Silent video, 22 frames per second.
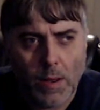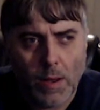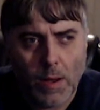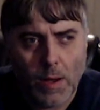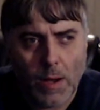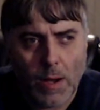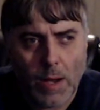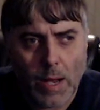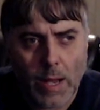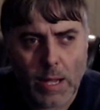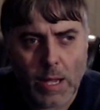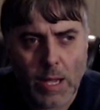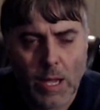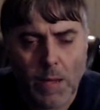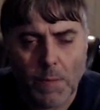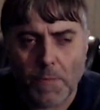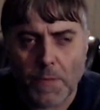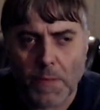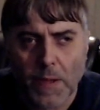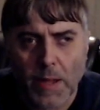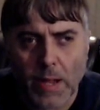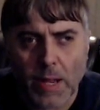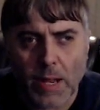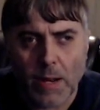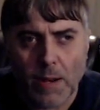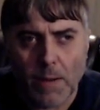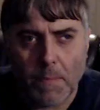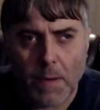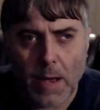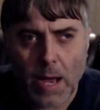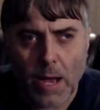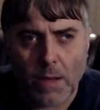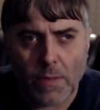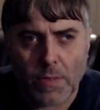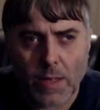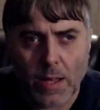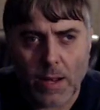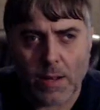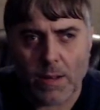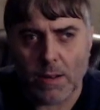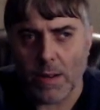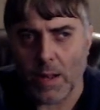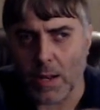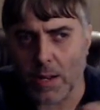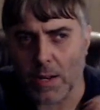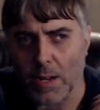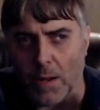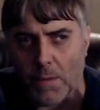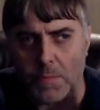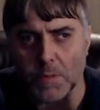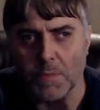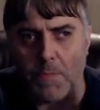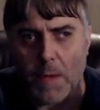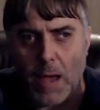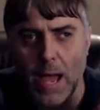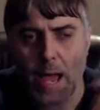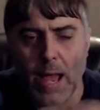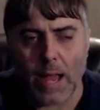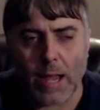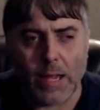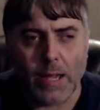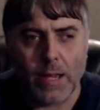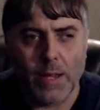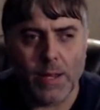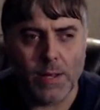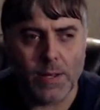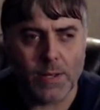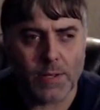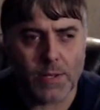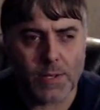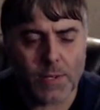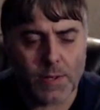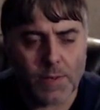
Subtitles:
I keep thinking about that comes back is